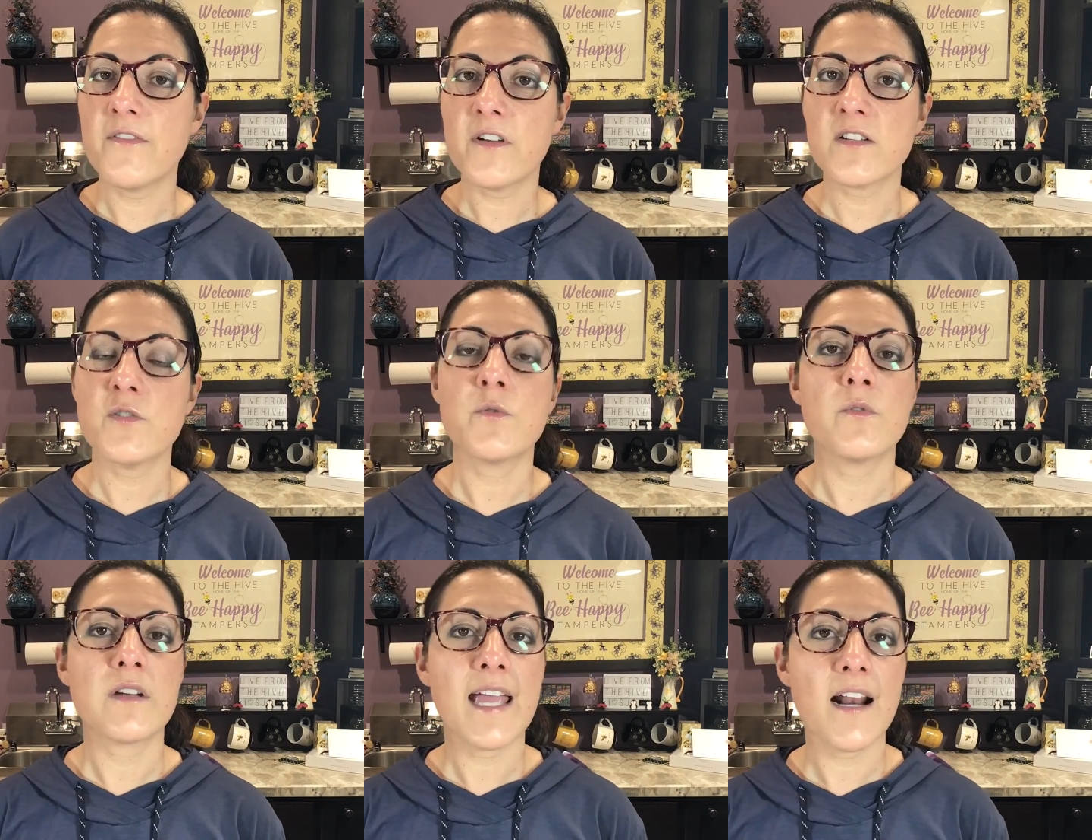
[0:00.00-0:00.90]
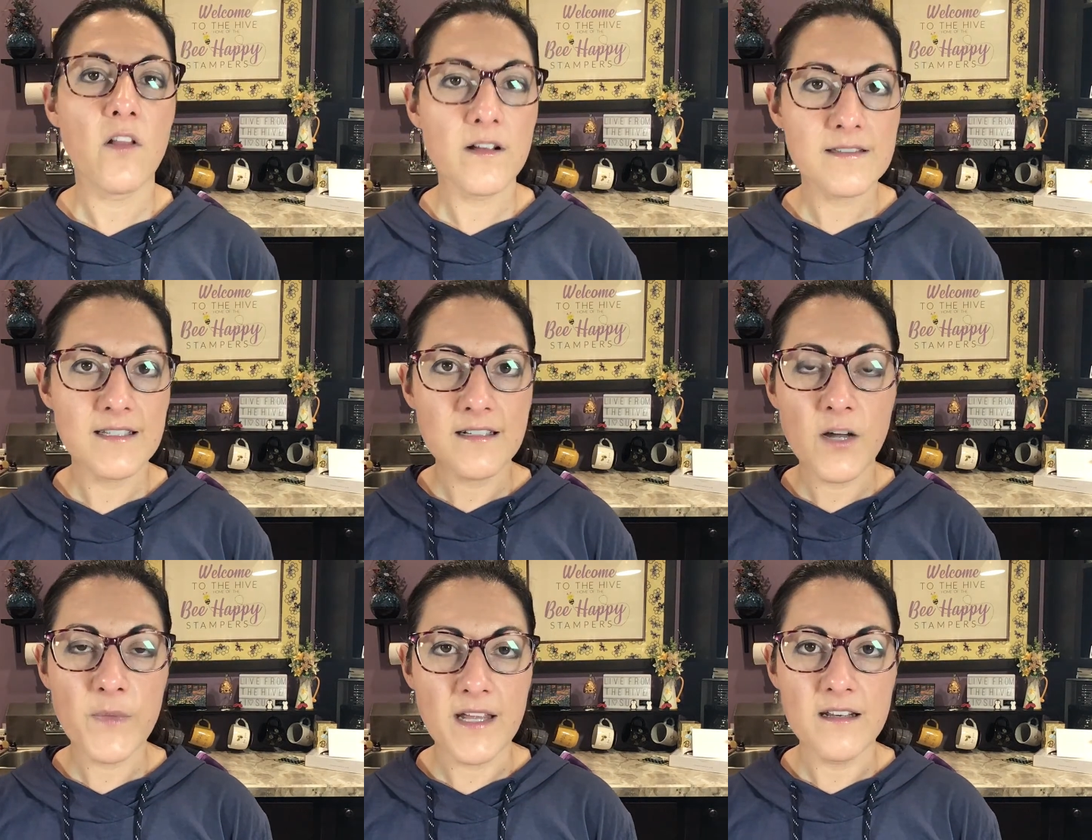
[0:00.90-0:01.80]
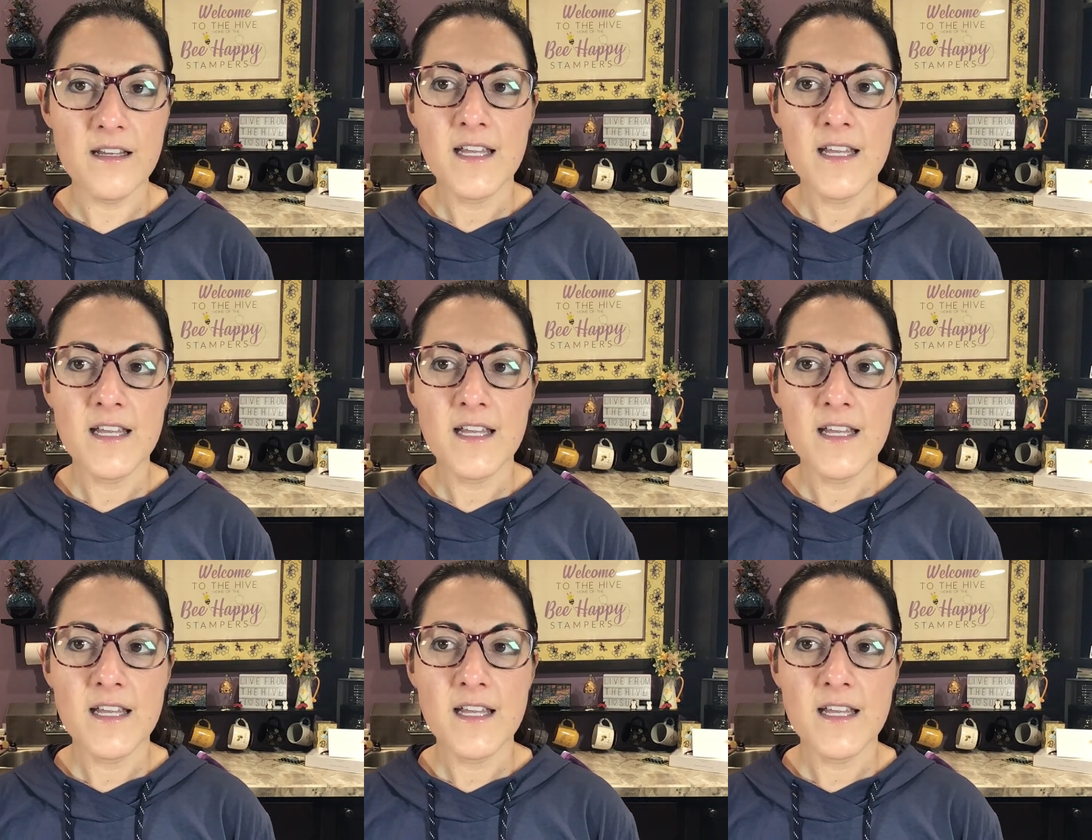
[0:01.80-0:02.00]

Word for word: forget too, catalogs did come in.